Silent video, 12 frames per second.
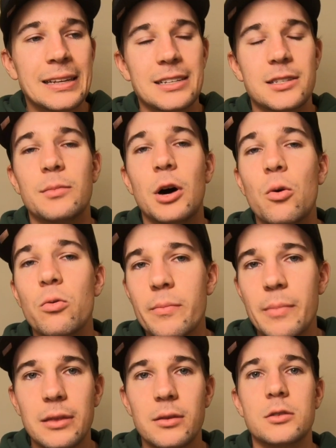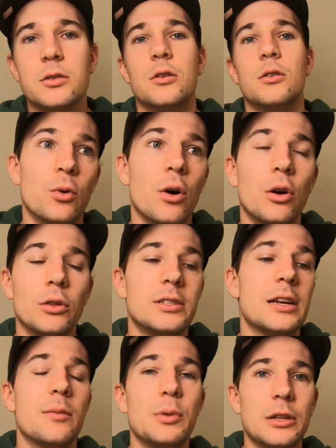There's some older methods called
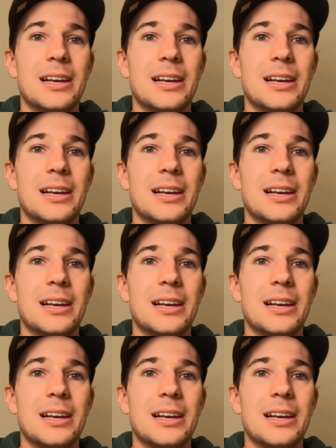onset of blood